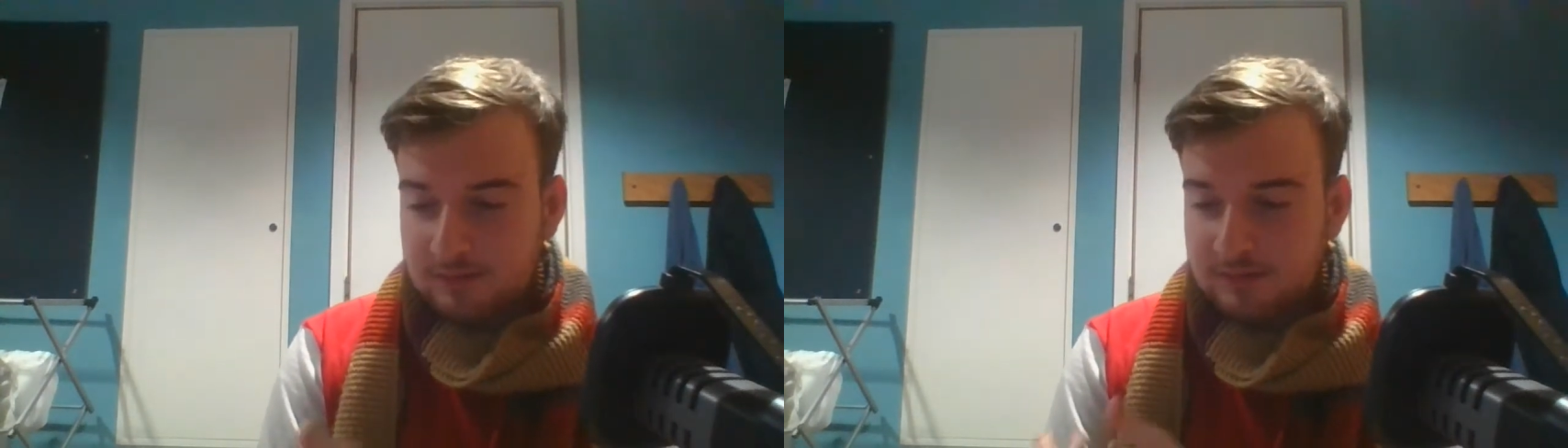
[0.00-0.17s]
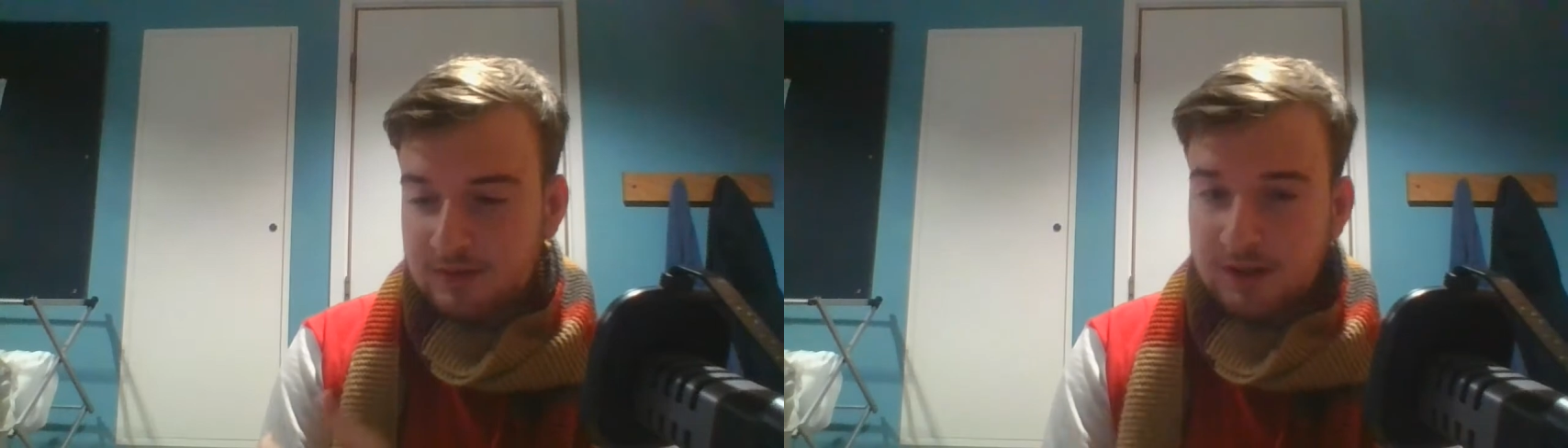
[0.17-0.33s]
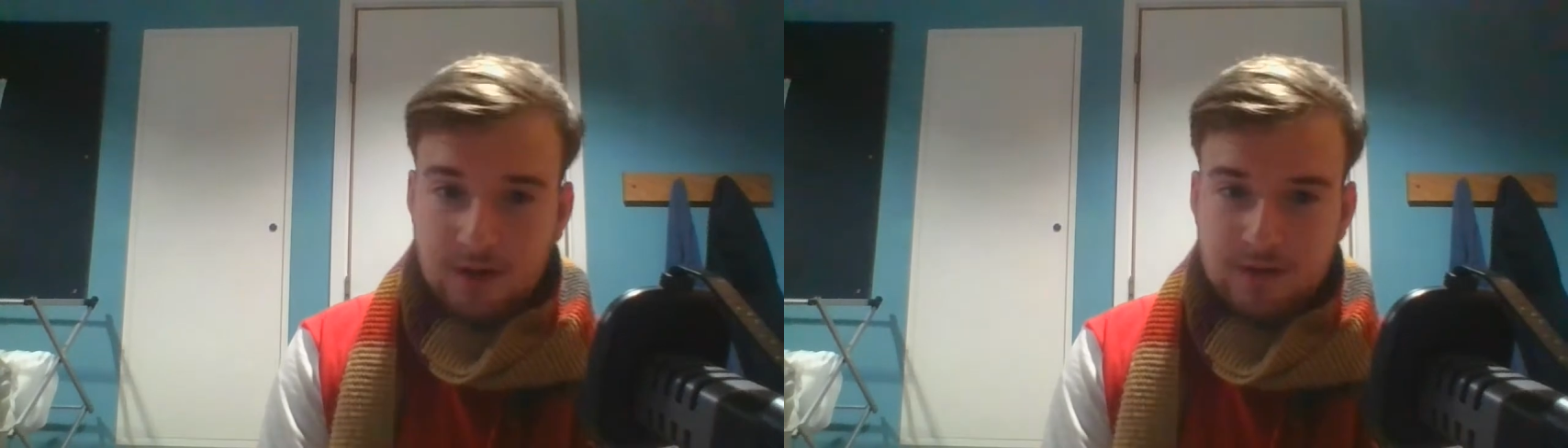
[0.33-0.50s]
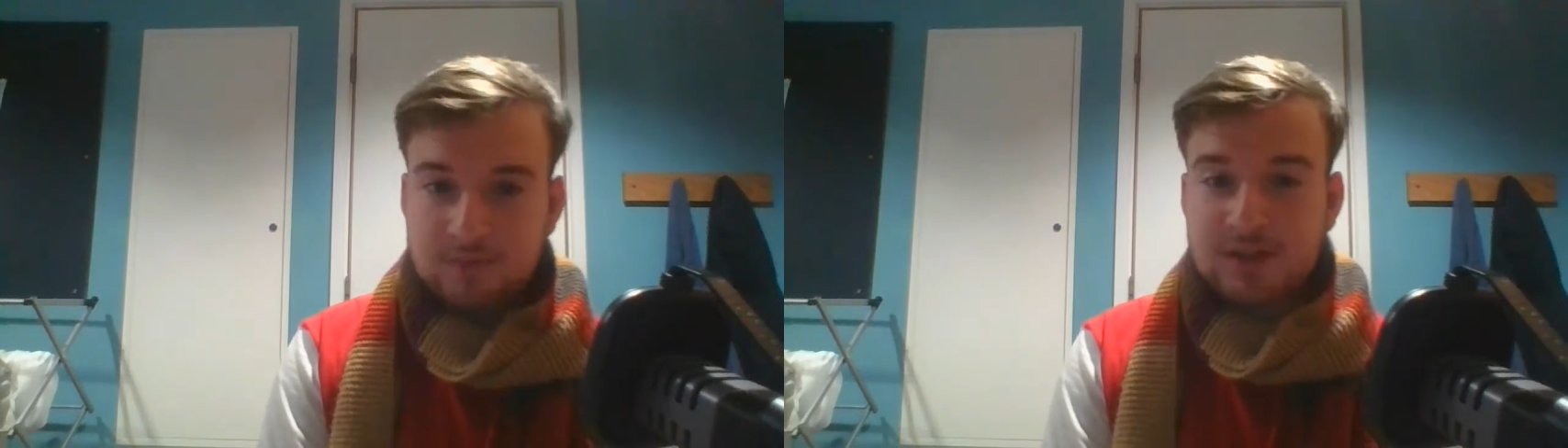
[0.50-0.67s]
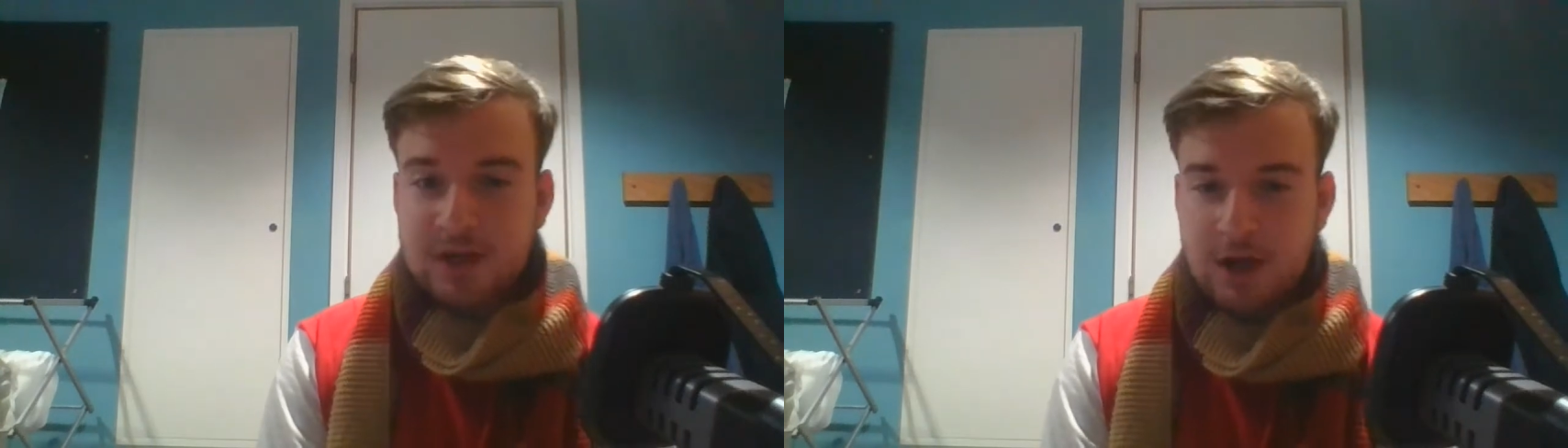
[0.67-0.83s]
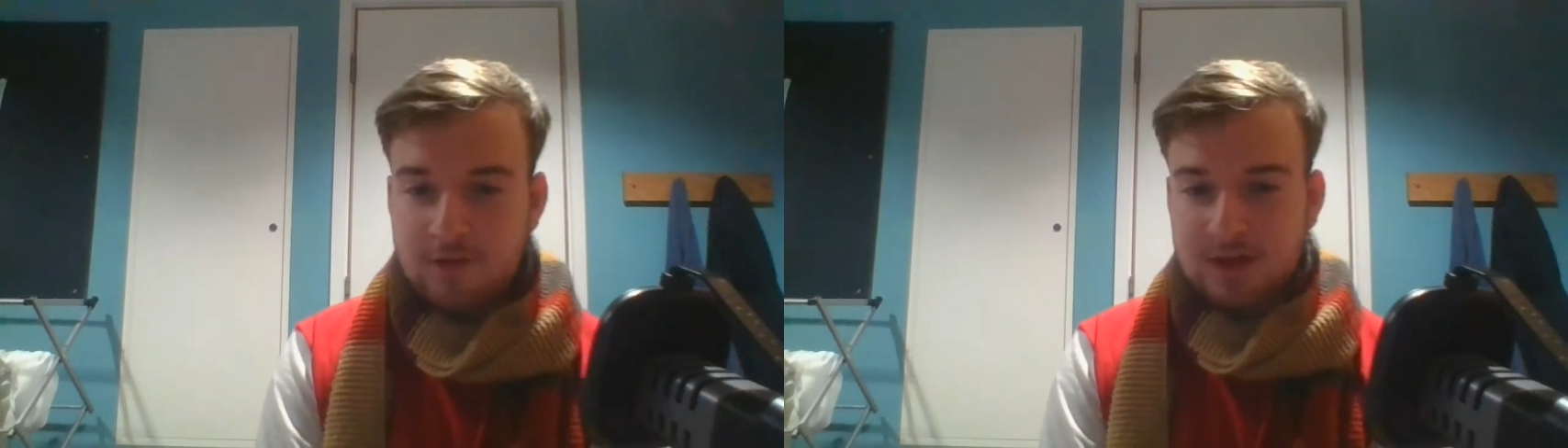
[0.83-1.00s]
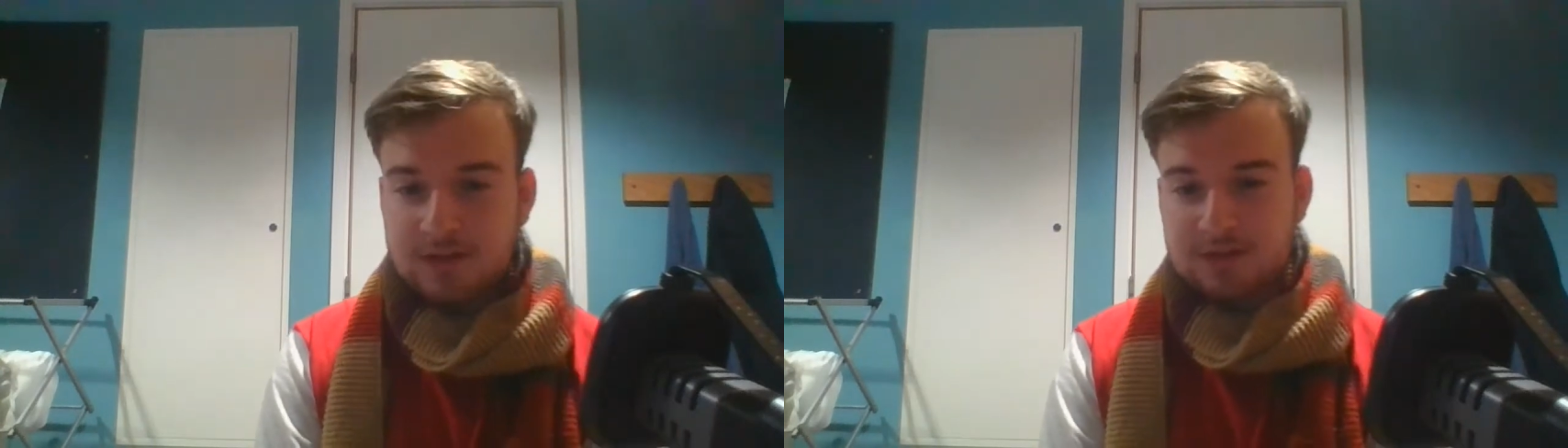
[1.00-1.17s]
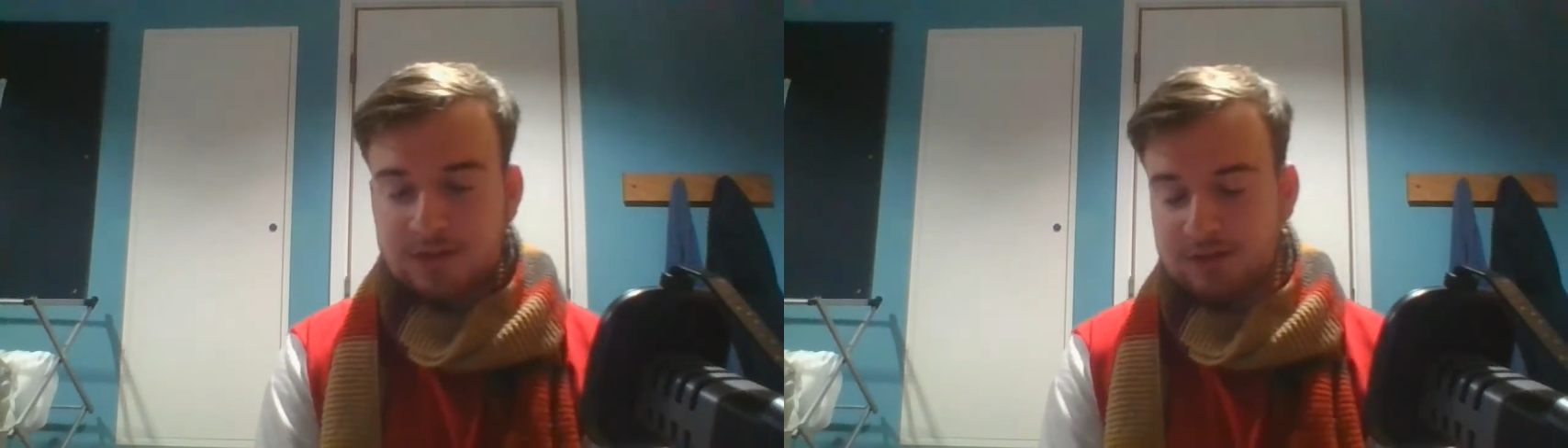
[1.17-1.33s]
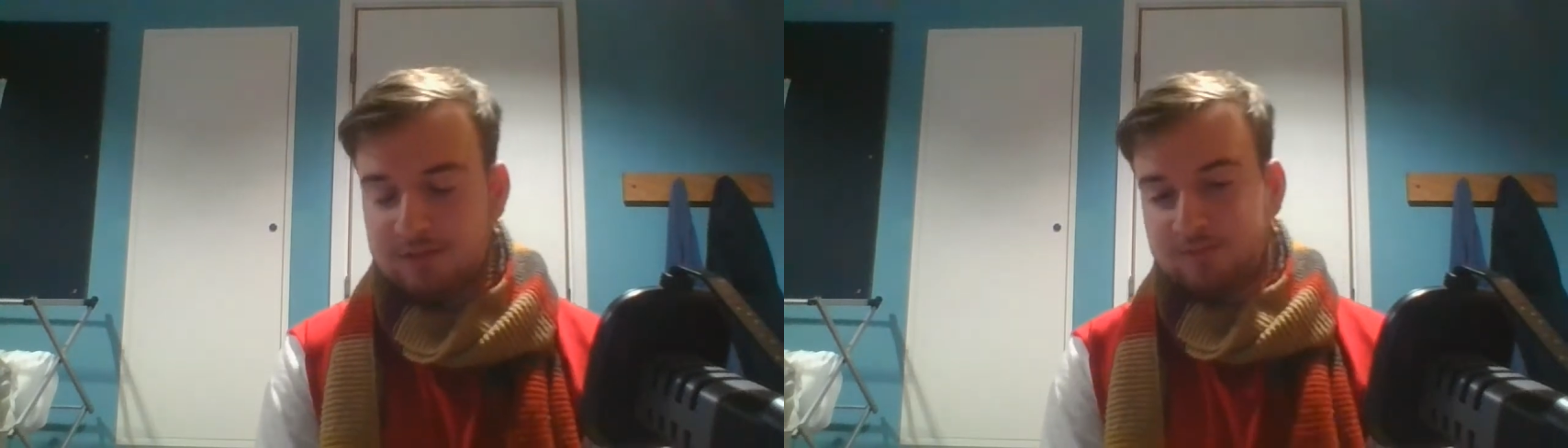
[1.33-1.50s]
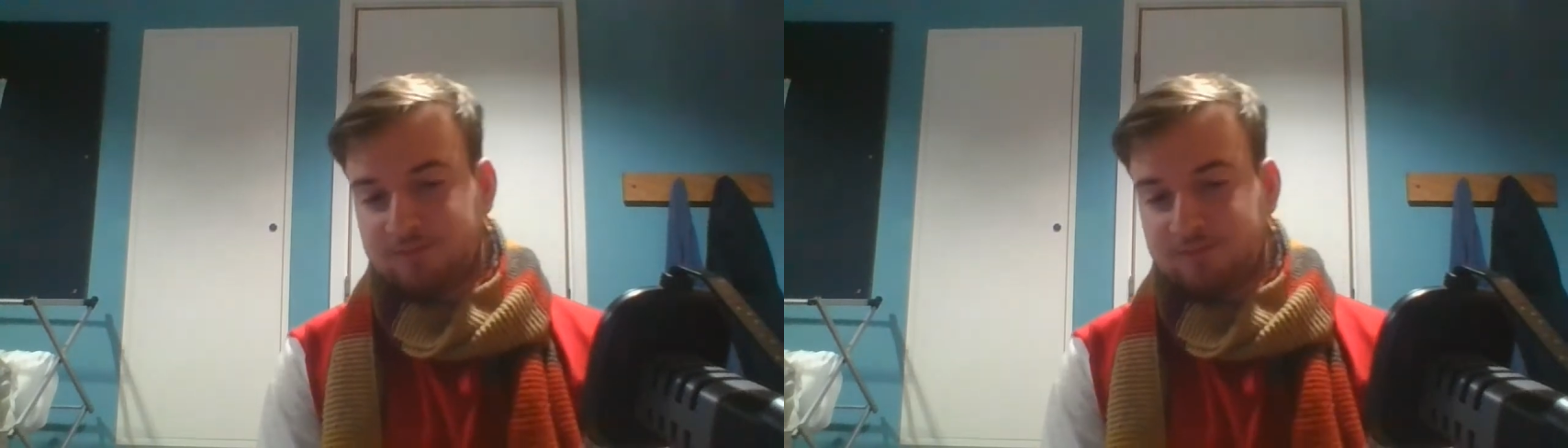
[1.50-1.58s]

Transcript: you know, regenerate soon.